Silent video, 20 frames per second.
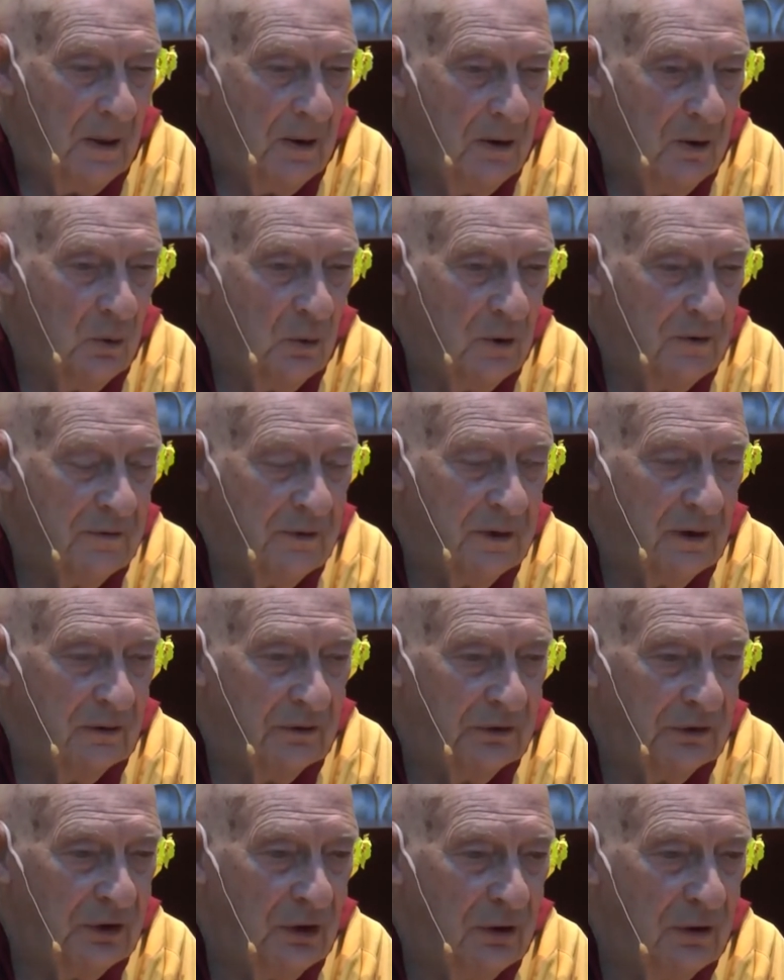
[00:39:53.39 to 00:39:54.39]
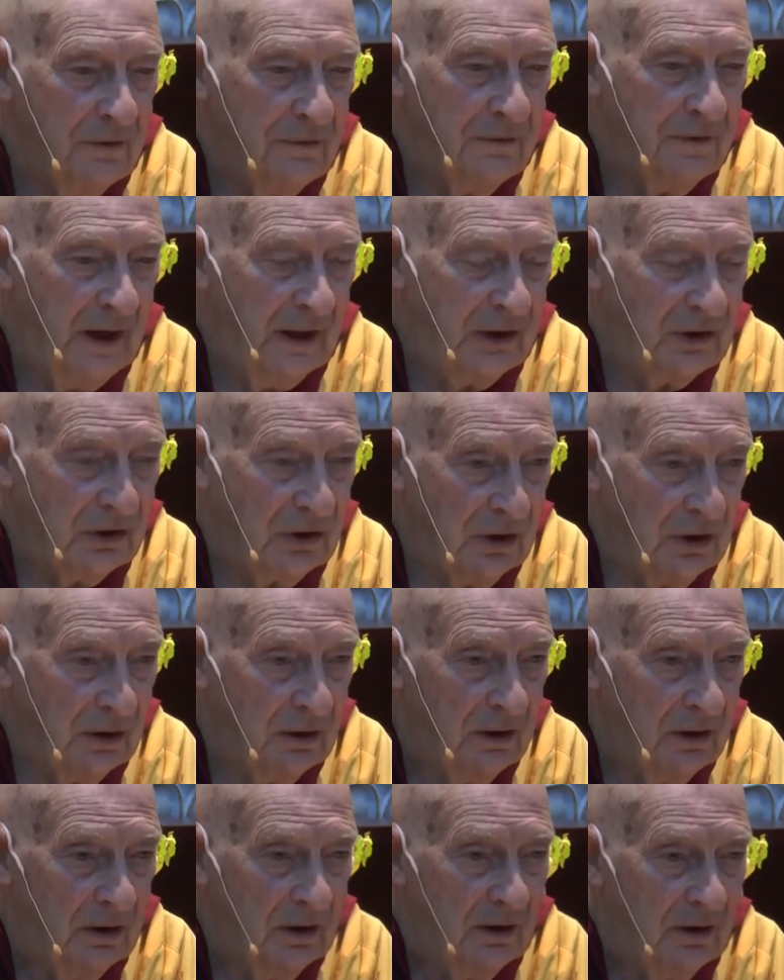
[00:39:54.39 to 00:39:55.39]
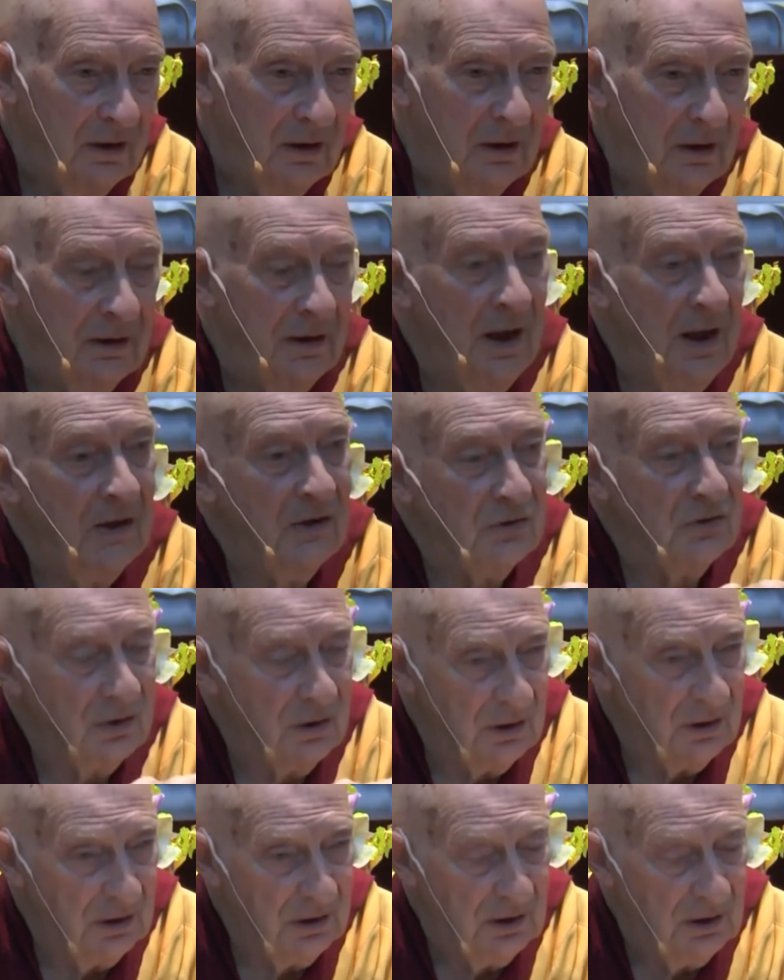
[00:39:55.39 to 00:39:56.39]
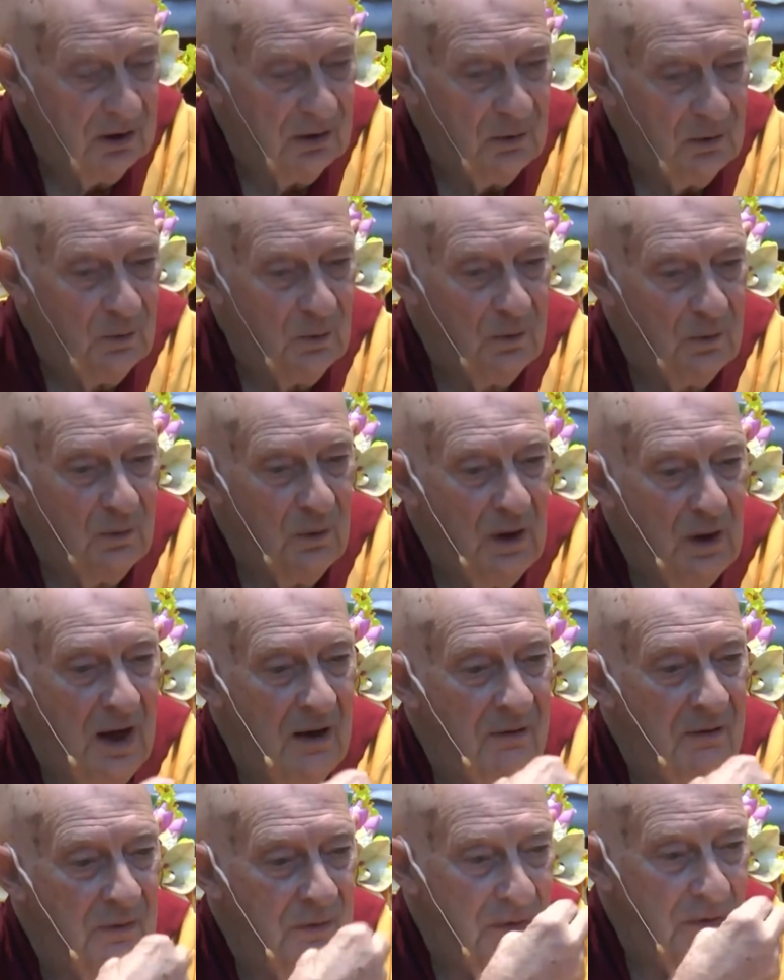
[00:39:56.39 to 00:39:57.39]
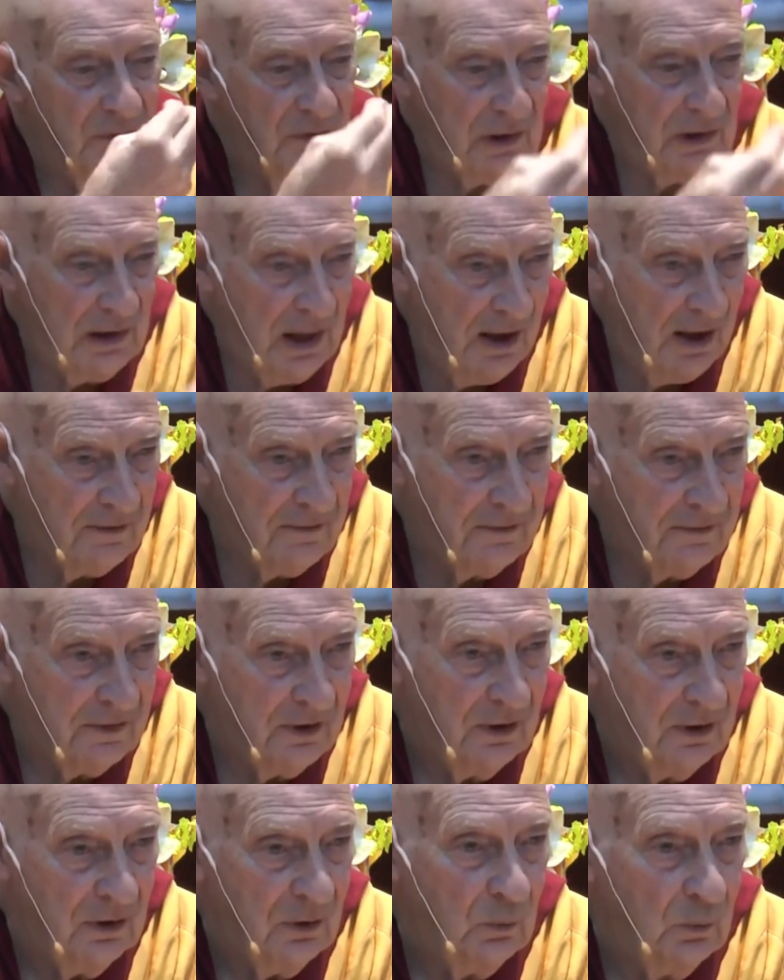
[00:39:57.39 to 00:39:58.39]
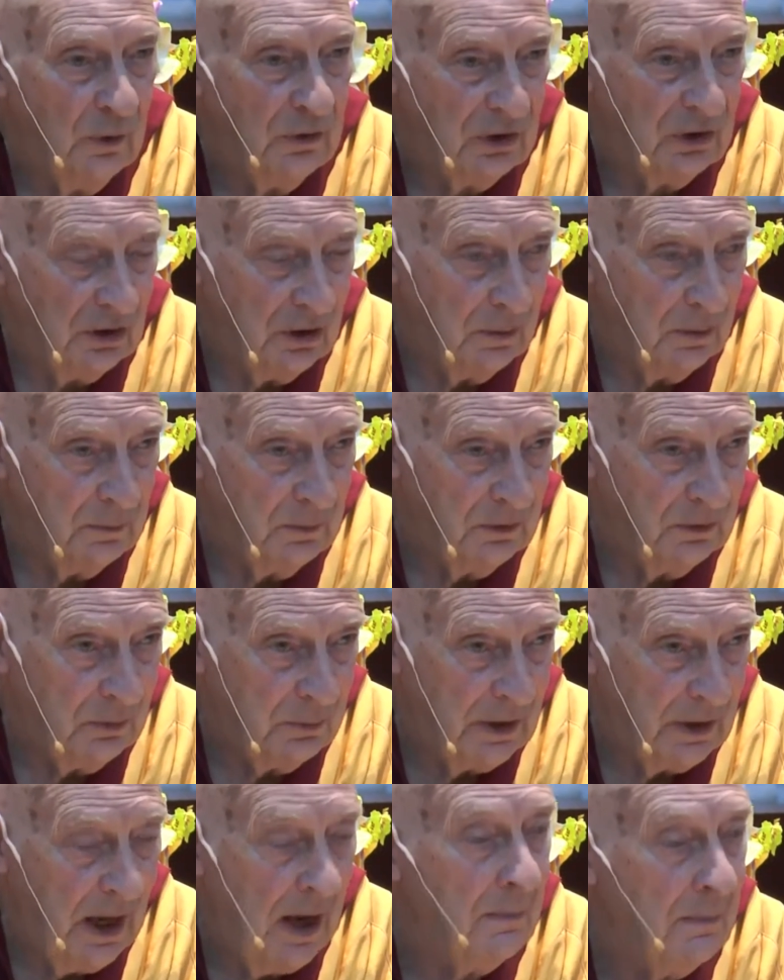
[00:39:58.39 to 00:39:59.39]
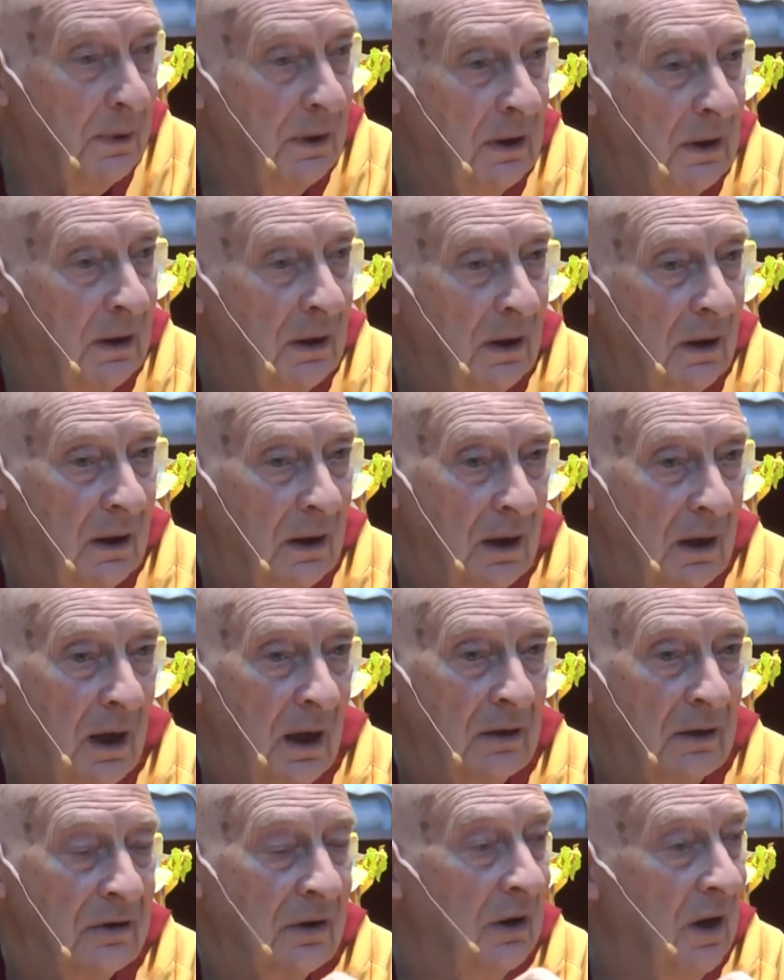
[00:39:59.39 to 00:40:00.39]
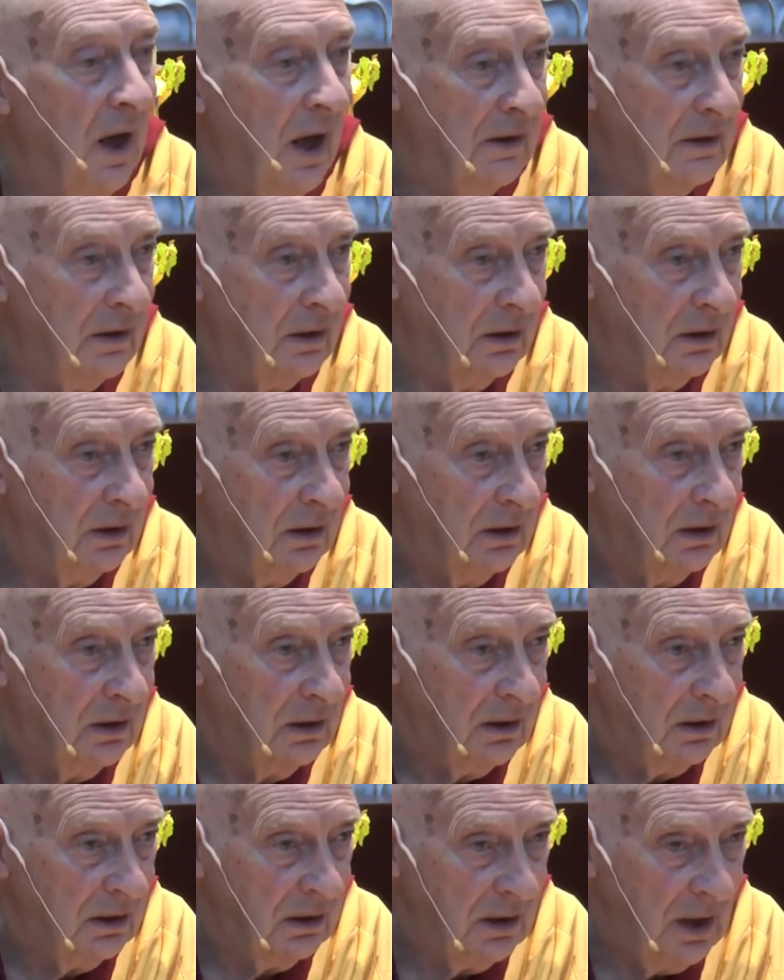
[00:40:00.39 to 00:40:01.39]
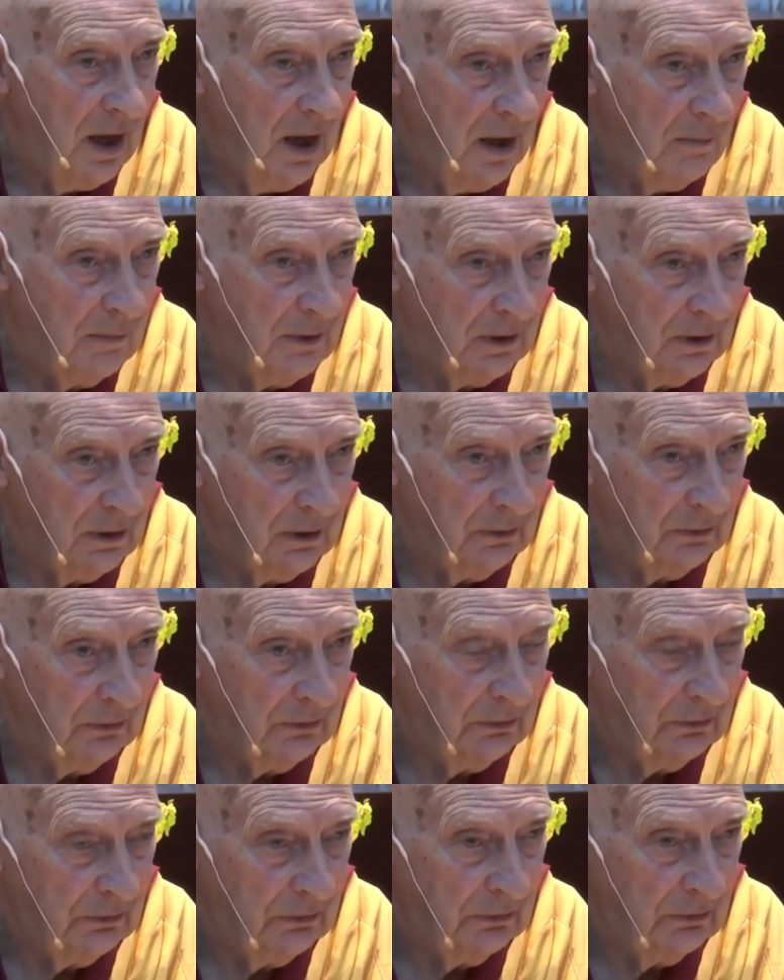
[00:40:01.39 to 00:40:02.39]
we feel so affectionate, then naturally we have love, wishing them to be happy, and delighting in their happiness.